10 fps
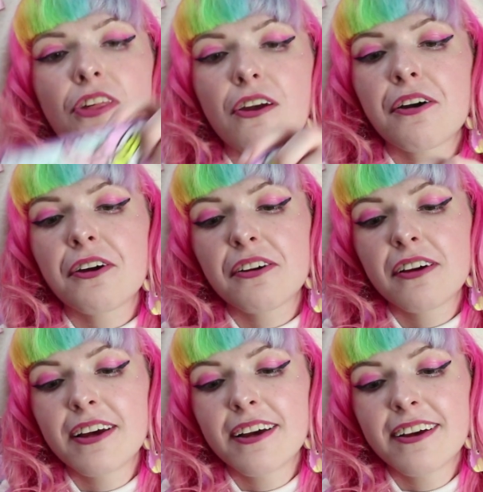So
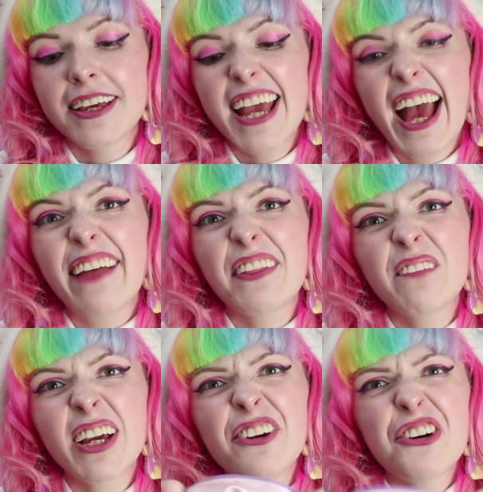yeah, there'll
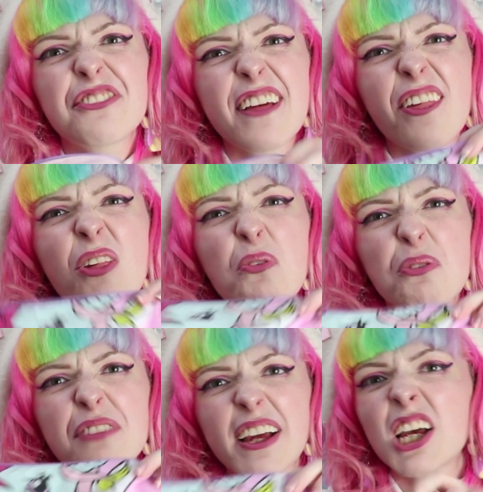be a lot of this sort of
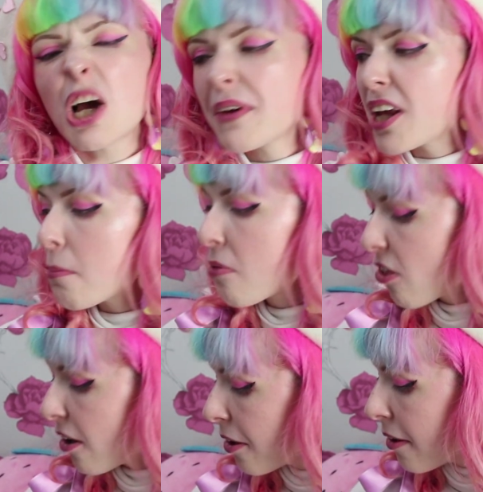thing going up.
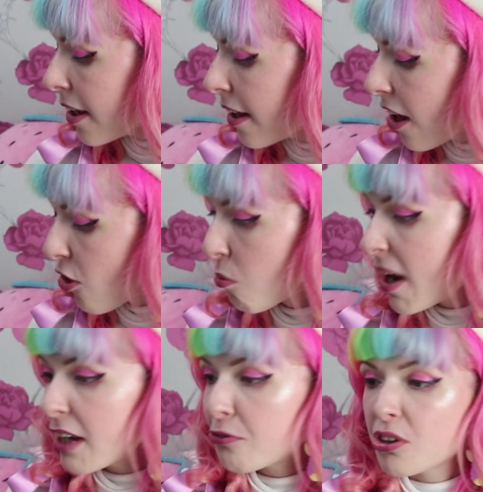So as
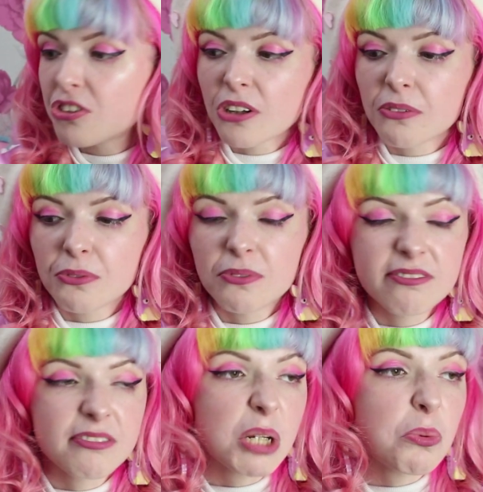well, if you don't
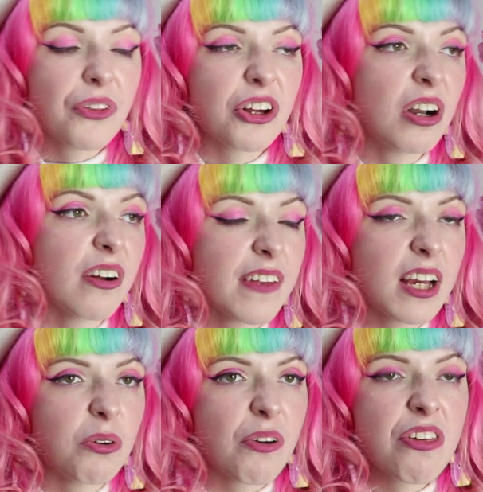really want the
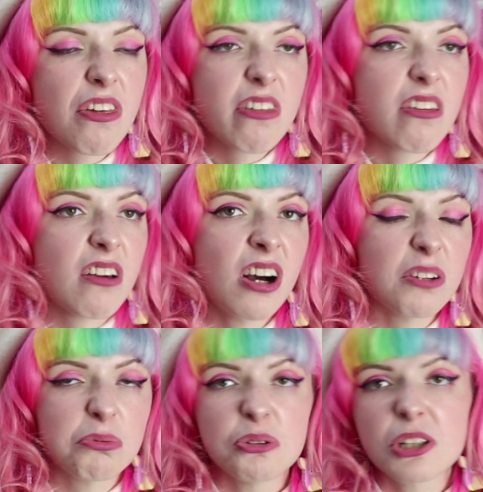clothing or you can't
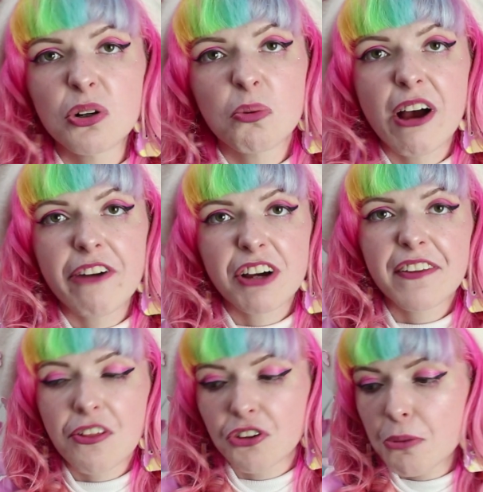afford it or whatever,
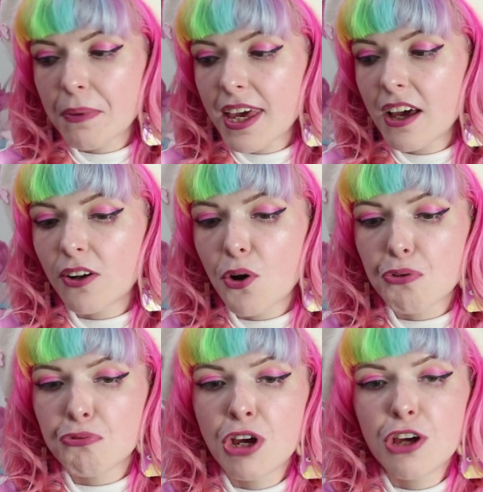there's going to be a lot
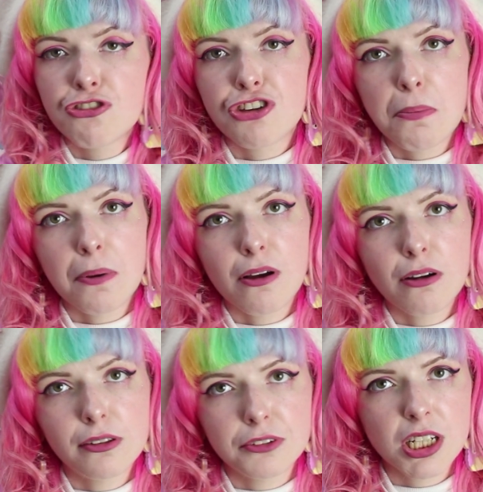of cheaper
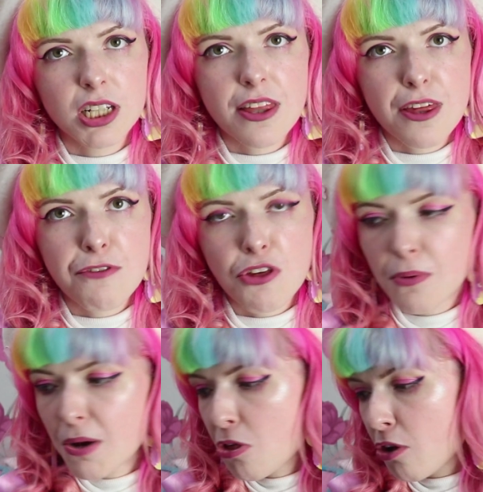alternatives as
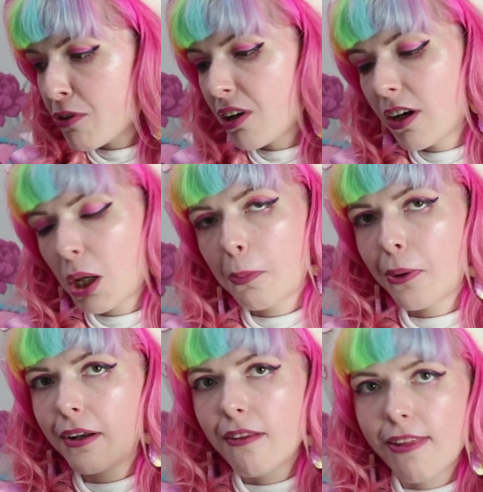well. So if you like
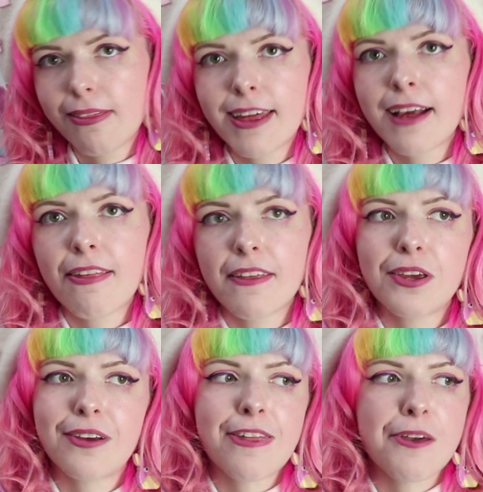prints and things, then
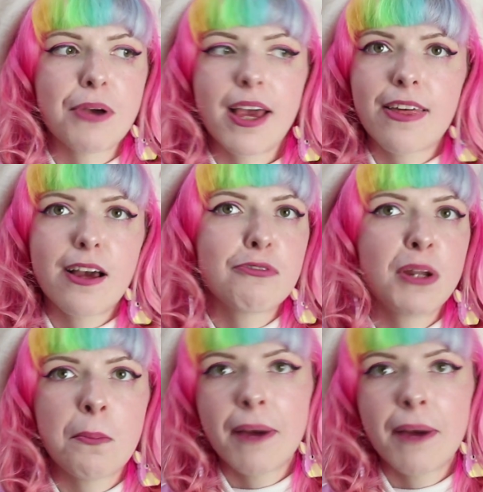you can still get yourself a little